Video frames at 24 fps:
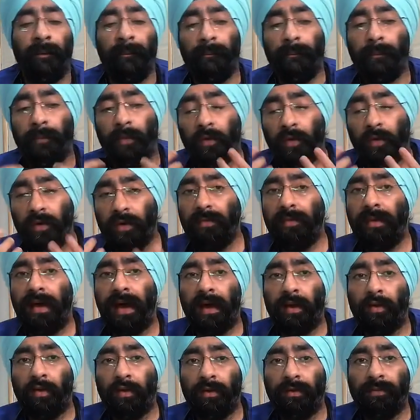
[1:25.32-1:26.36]
Bone
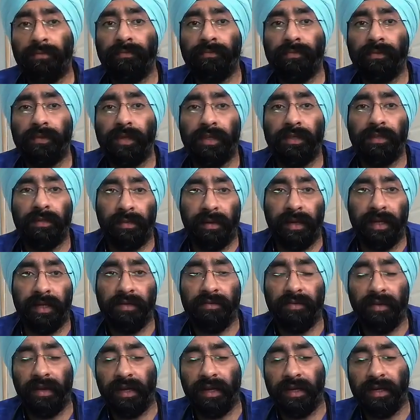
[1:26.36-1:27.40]
marrow is a
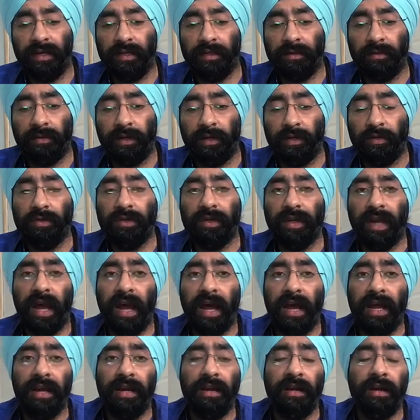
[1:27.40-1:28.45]
place where it is produced,
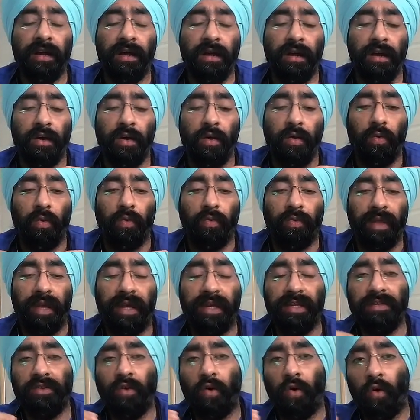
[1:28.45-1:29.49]
and there
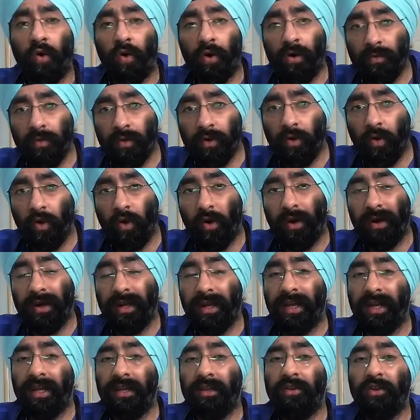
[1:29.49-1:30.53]
is a hormone called
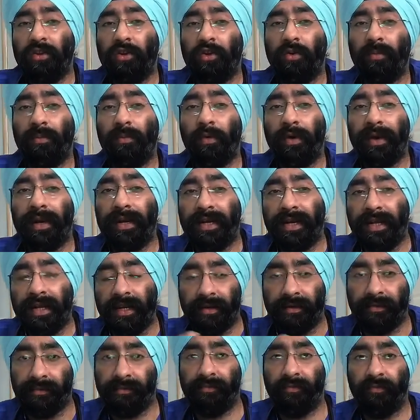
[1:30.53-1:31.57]

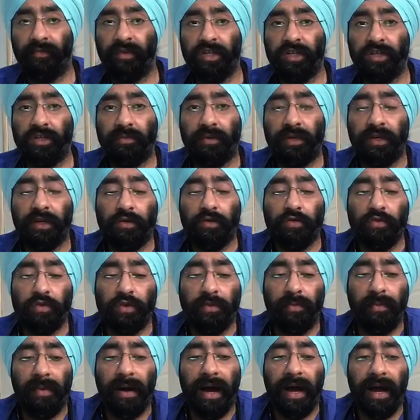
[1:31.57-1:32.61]
erythropoietin which is
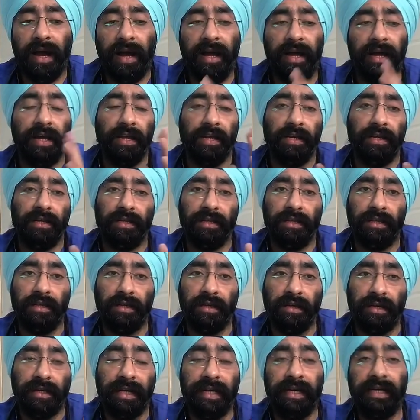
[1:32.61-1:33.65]
produced by
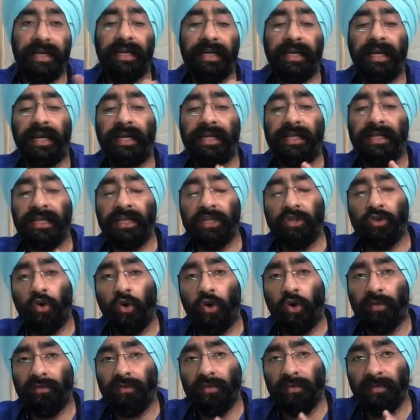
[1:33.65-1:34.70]
the kidney, and this
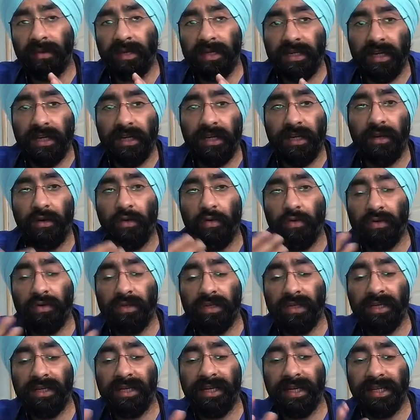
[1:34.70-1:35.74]
hormone basically goes
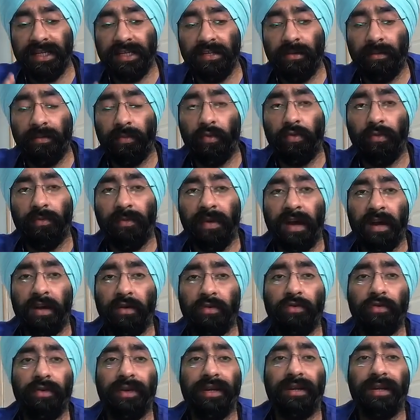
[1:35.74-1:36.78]
and tells the bone marrow
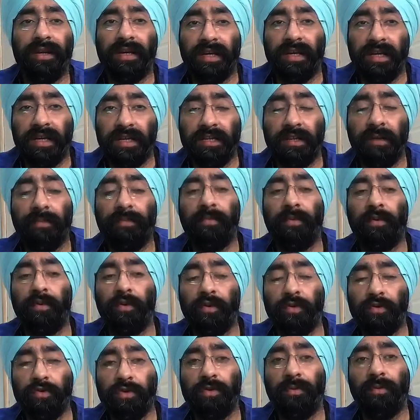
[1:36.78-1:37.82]
to increase and
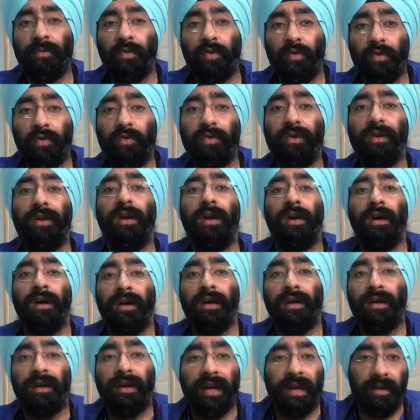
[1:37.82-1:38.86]
produce more
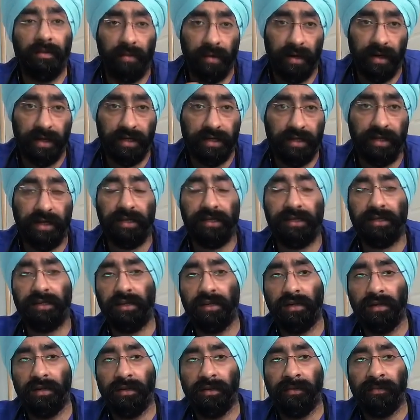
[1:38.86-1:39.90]
red blood
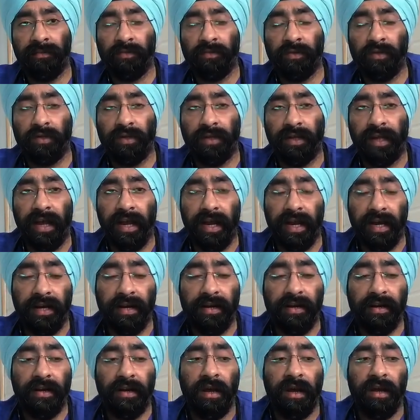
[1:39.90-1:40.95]
cells. So,
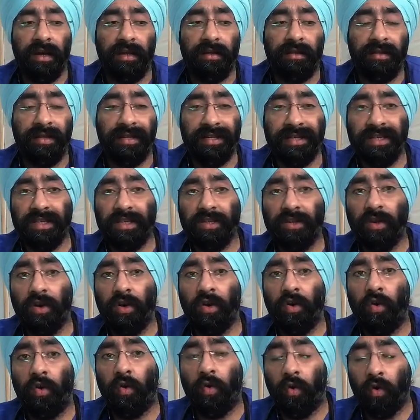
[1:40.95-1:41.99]
and this
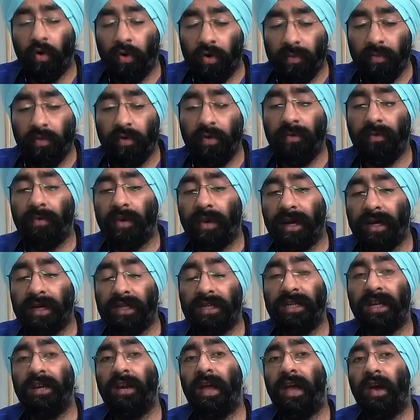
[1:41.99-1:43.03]
hormone
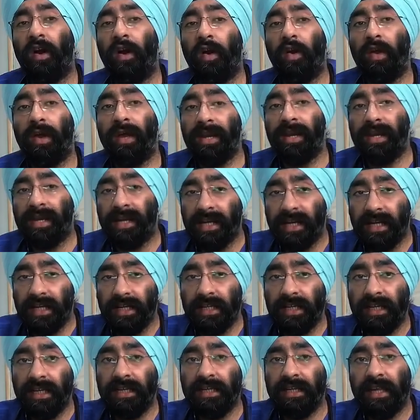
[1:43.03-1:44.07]
production
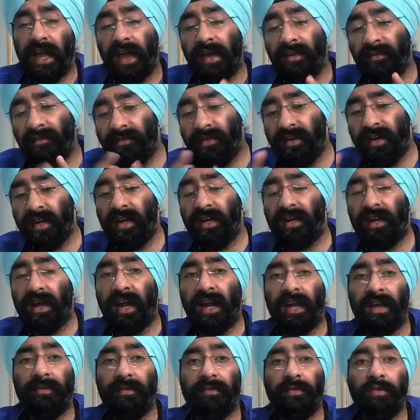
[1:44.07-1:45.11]
increases every
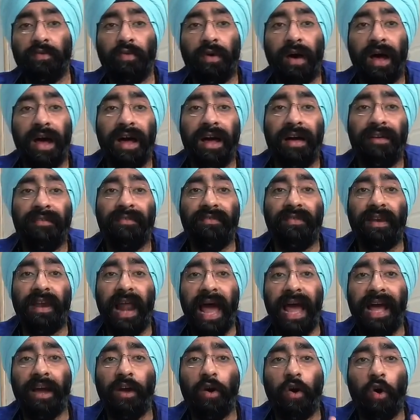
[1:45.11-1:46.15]
time you have
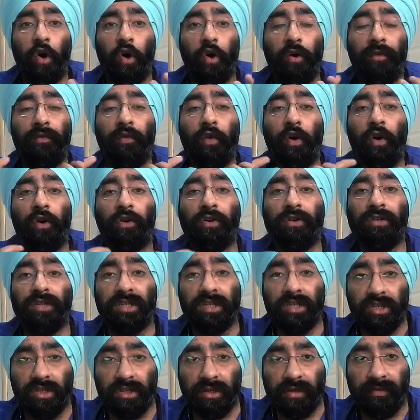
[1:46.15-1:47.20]
lack of
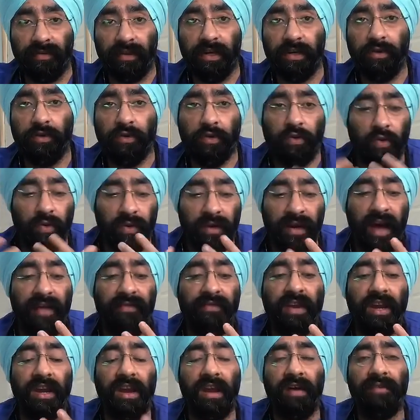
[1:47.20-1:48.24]
oxygen, when you don't
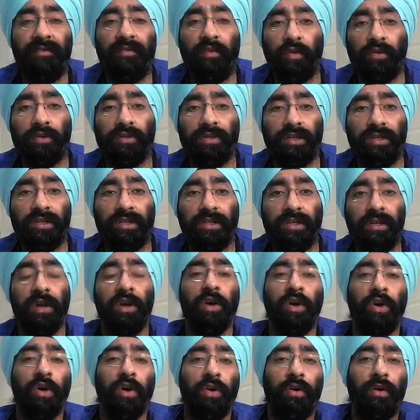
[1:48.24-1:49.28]
have enough oxygen
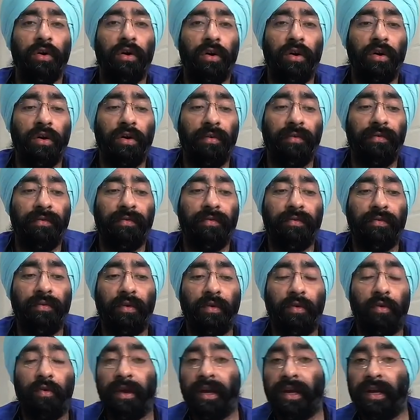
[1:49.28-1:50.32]

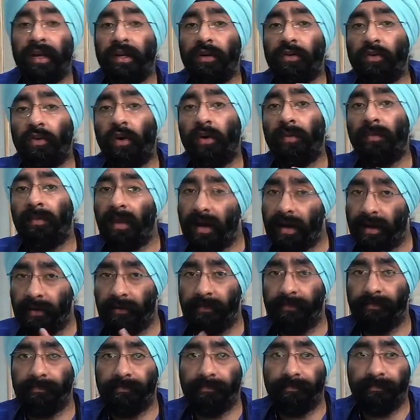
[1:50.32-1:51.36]
going into your
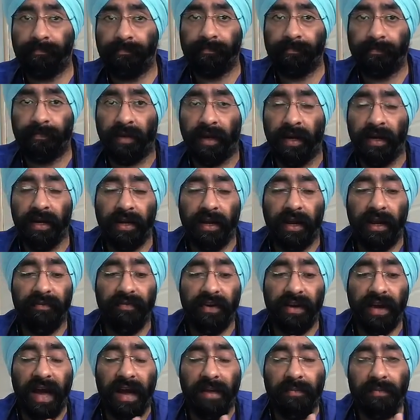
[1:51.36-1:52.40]
blood, right?
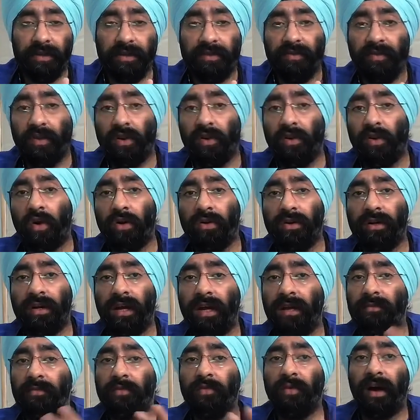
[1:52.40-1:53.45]
If it happens for a long
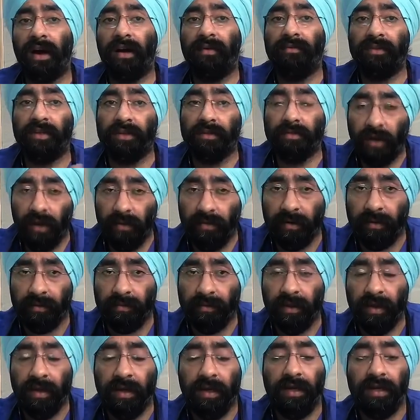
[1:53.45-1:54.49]
time, you have this
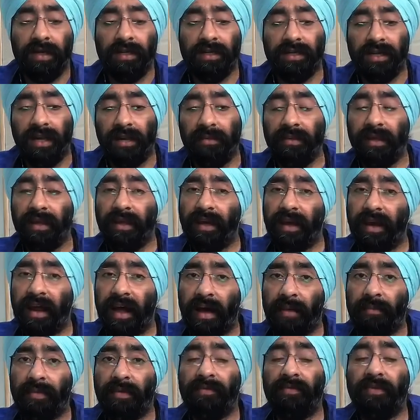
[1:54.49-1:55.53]
problem. Same thing can
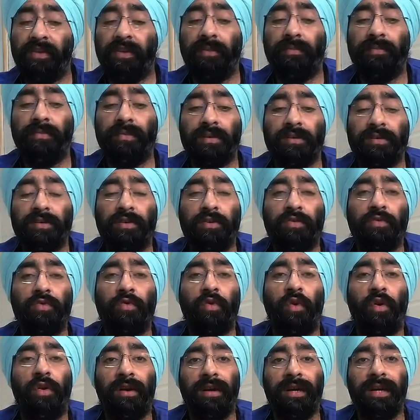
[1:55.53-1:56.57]
happen with a person who
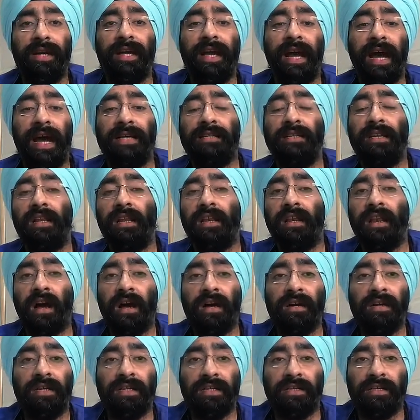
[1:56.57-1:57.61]
already has a
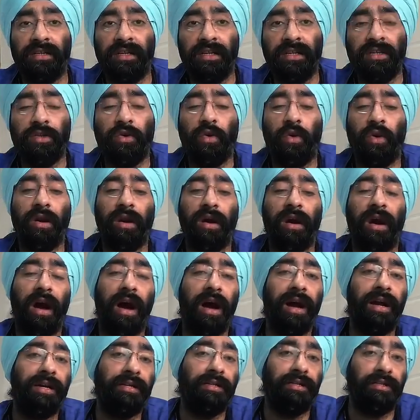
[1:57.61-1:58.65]
lung disease or a
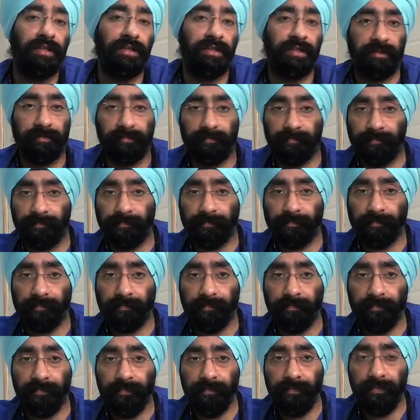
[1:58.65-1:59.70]
heart disease,
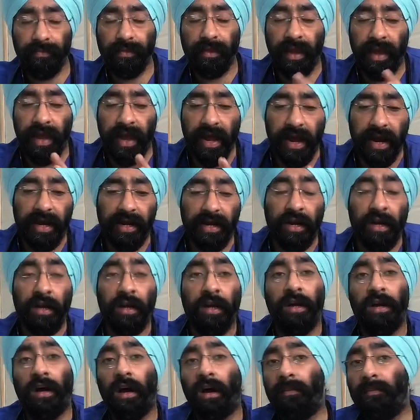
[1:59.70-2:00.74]
and
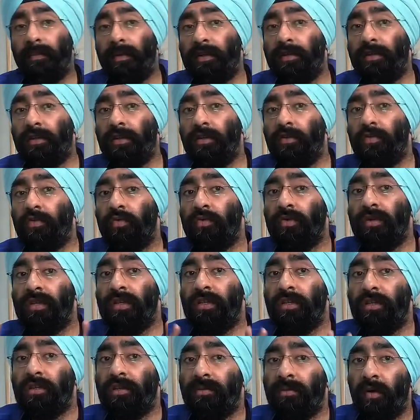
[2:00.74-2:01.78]
a person who
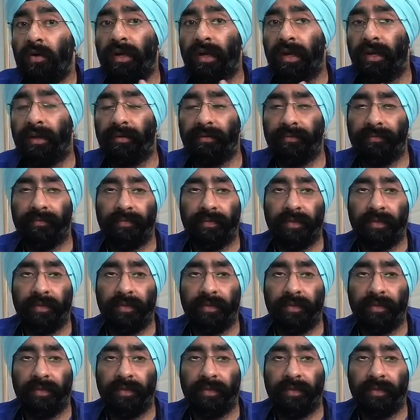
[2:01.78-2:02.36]
is smoking,